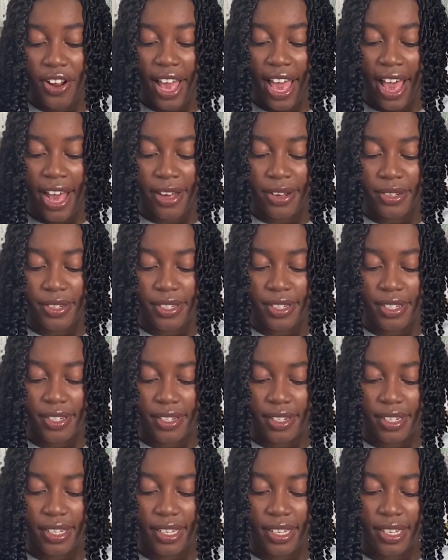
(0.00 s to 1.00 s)

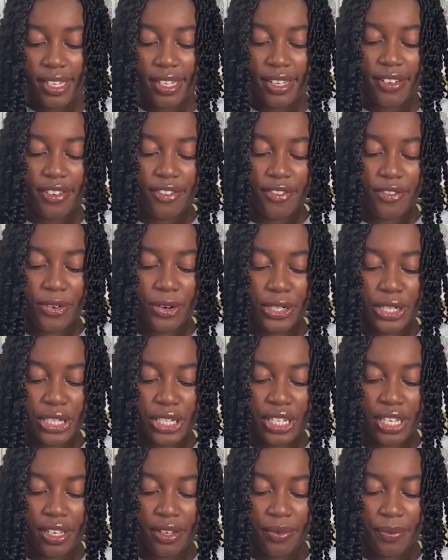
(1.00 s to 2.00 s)
house for
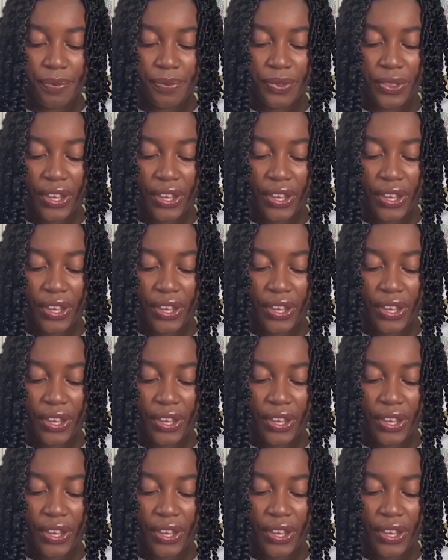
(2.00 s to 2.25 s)
2.